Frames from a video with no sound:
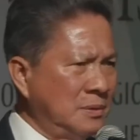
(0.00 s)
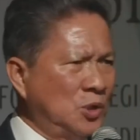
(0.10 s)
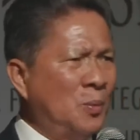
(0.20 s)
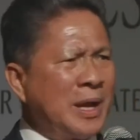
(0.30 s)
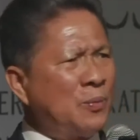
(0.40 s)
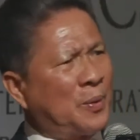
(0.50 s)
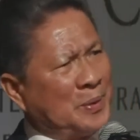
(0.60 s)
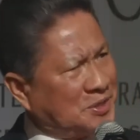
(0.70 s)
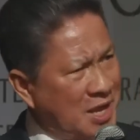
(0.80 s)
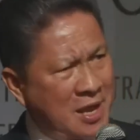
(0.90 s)
no matter what
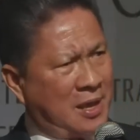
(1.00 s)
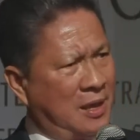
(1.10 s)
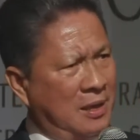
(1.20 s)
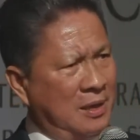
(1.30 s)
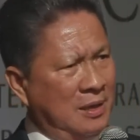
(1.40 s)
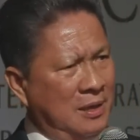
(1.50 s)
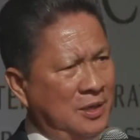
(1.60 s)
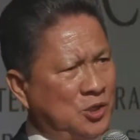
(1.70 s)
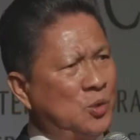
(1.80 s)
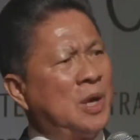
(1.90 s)
we say.
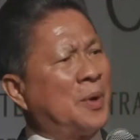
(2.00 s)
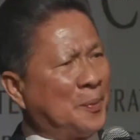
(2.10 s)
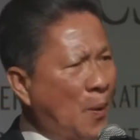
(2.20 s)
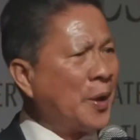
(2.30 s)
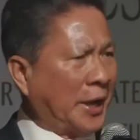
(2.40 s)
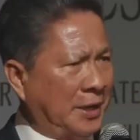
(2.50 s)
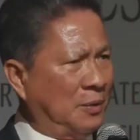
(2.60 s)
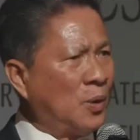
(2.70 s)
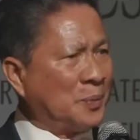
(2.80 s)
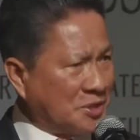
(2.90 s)
You never reported
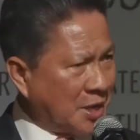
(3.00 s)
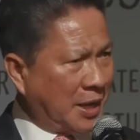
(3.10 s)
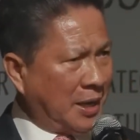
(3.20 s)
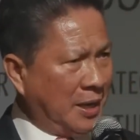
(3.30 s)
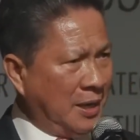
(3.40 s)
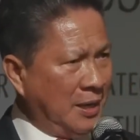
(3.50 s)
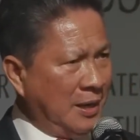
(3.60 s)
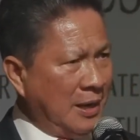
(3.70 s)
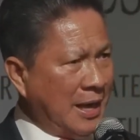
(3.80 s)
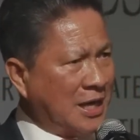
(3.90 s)
what we say.
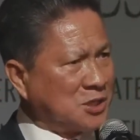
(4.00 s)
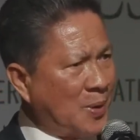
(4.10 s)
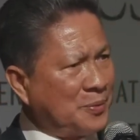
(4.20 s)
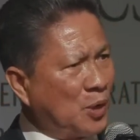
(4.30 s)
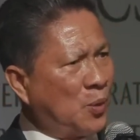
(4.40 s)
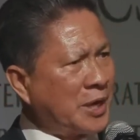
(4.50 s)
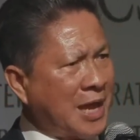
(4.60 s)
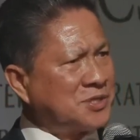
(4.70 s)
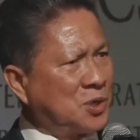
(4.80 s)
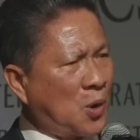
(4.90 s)
And that's why we don't want to
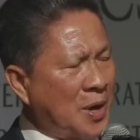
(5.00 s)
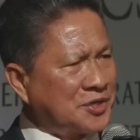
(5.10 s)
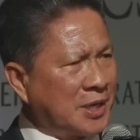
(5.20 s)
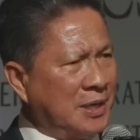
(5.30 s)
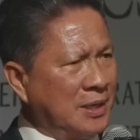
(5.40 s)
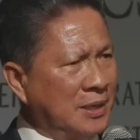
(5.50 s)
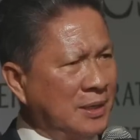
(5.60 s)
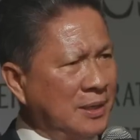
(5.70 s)
answer your question.